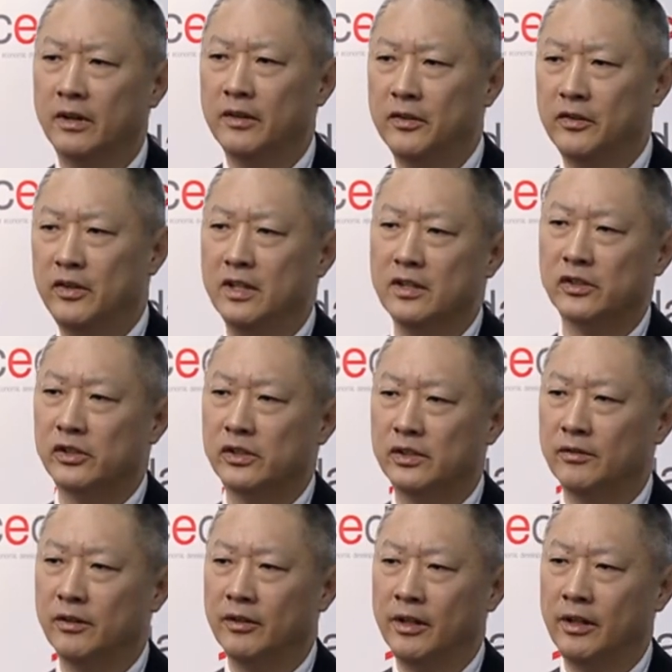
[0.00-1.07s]

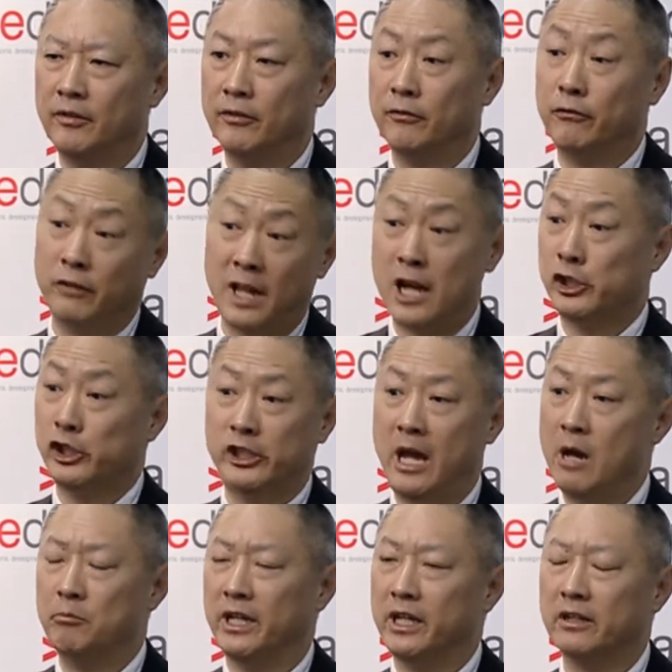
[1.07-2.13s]
this
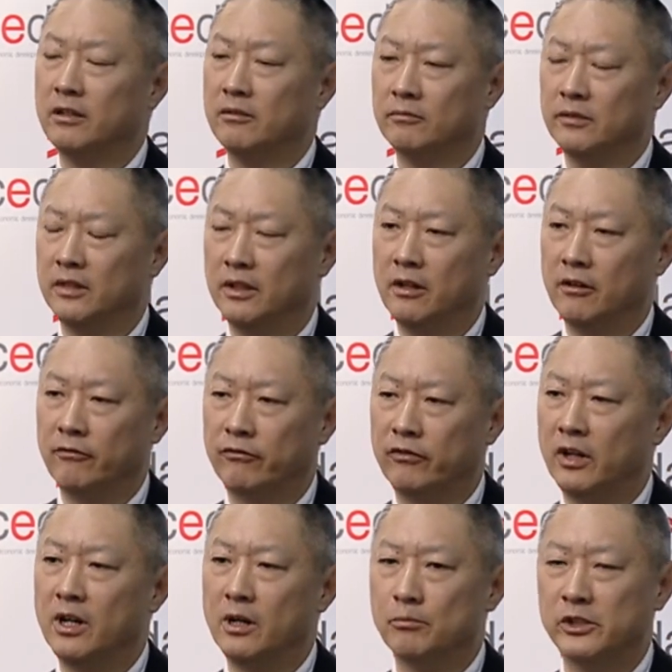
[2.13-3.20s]
flashdemic
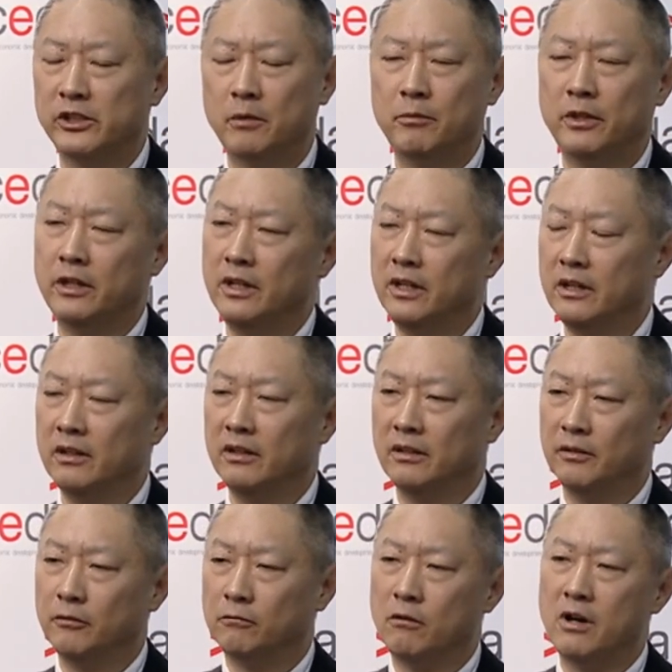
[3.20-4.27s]
from
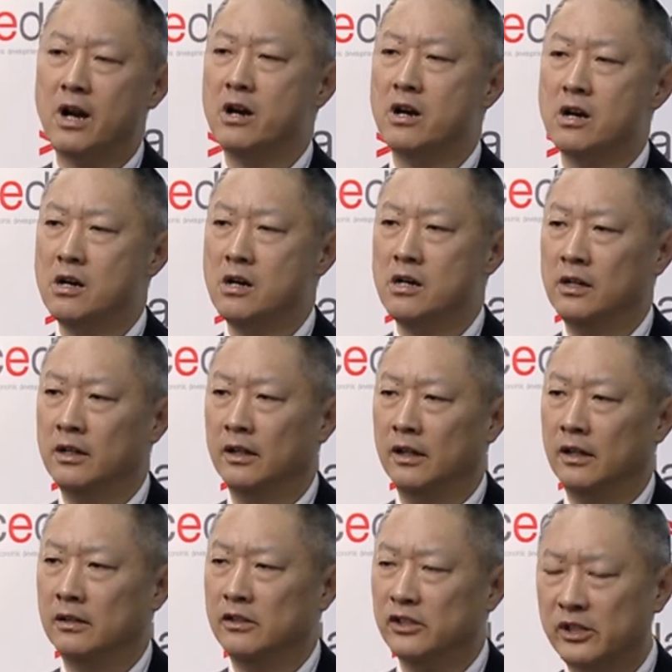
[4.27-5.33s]
something rare
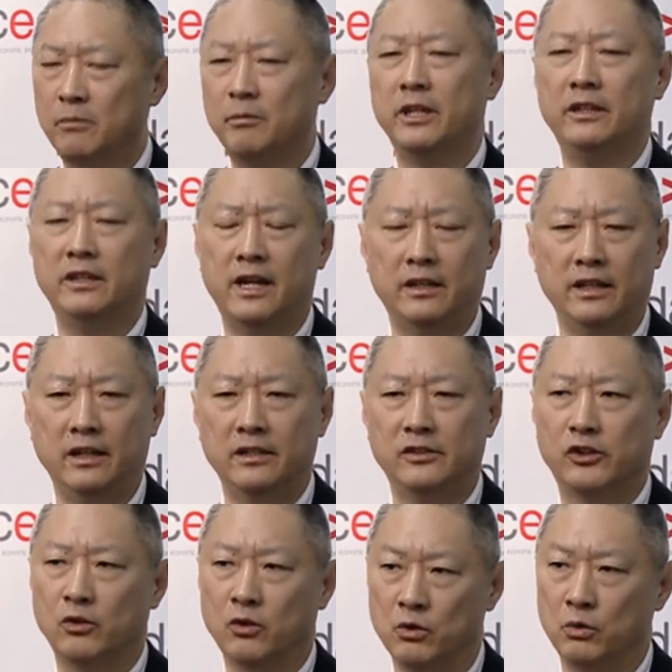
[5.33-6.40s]
to something that
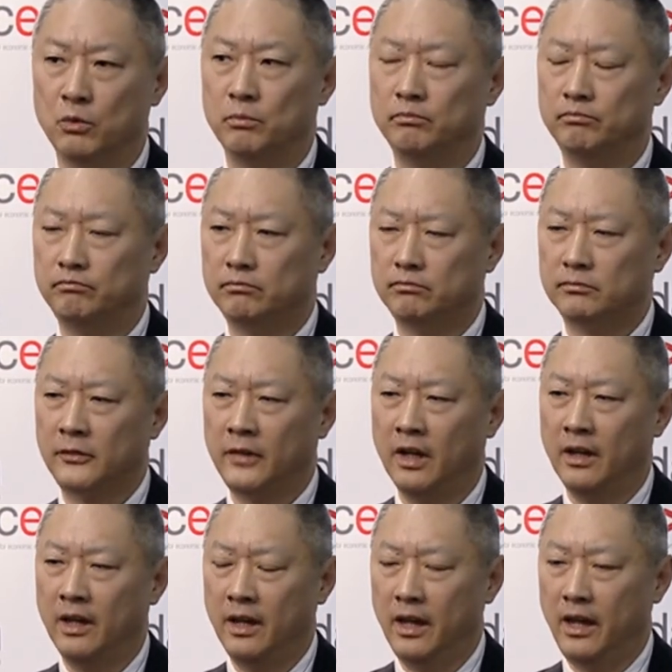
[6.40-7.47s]
hits home.
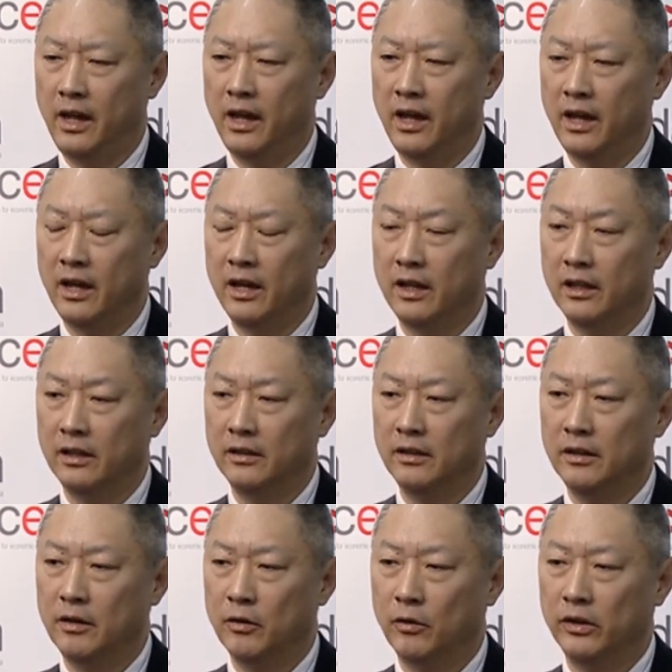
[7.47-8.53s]

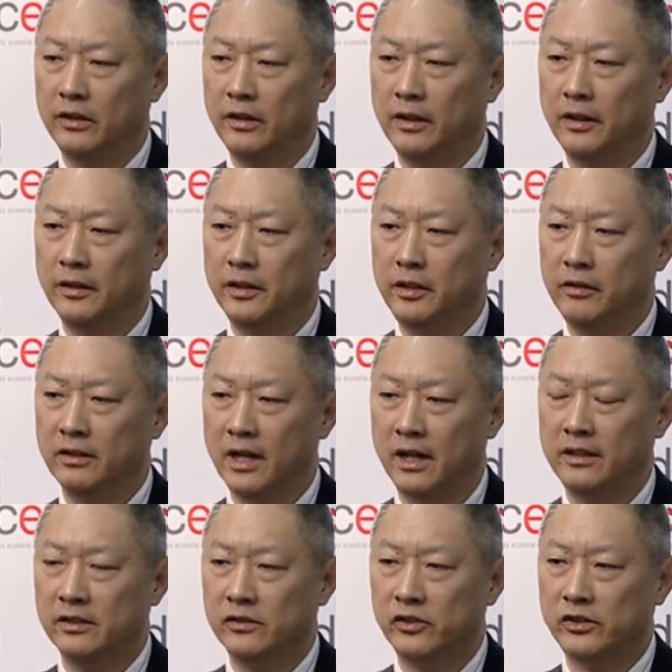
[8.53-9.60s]
And the
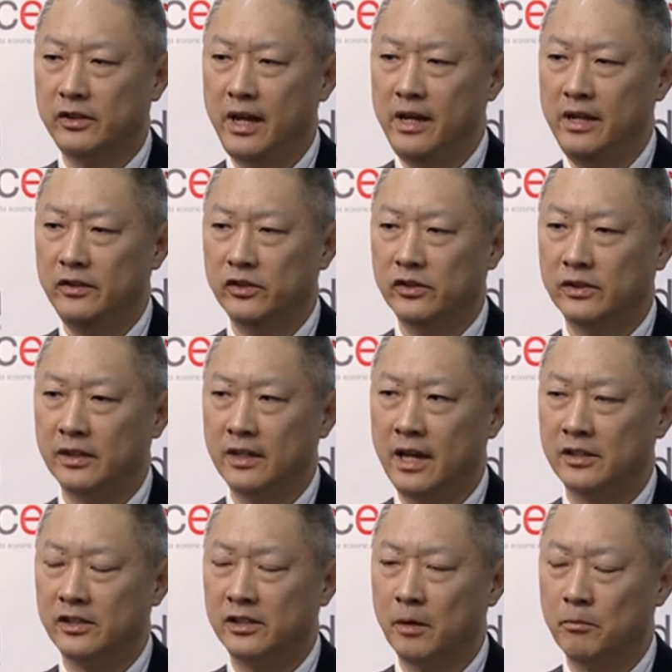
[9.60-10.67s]
United States
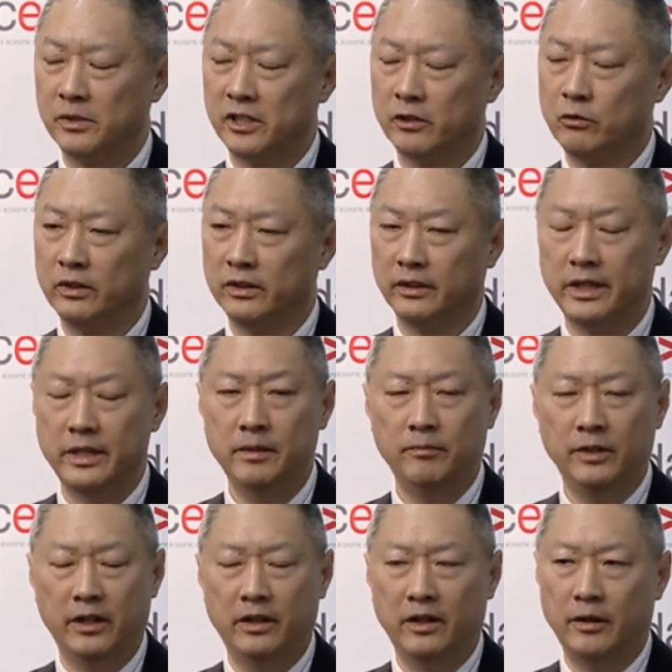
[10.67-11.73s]
has
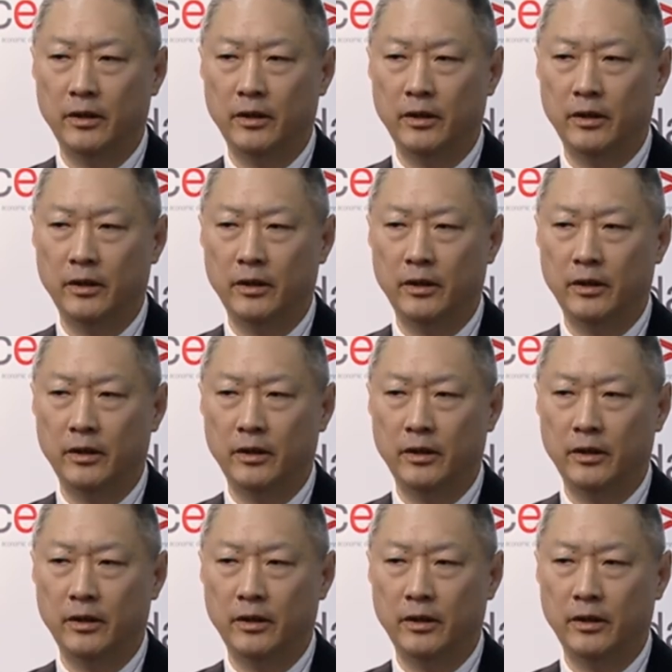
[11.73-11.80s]
subsequently